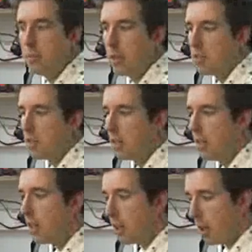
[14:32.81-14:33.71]

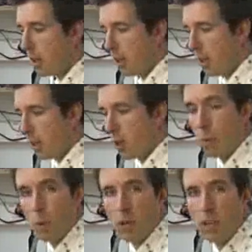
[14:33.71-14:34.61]
Basically
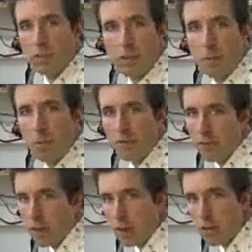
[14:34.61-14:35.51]
no more need for
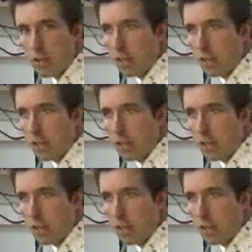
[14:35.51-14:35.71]
amplifiers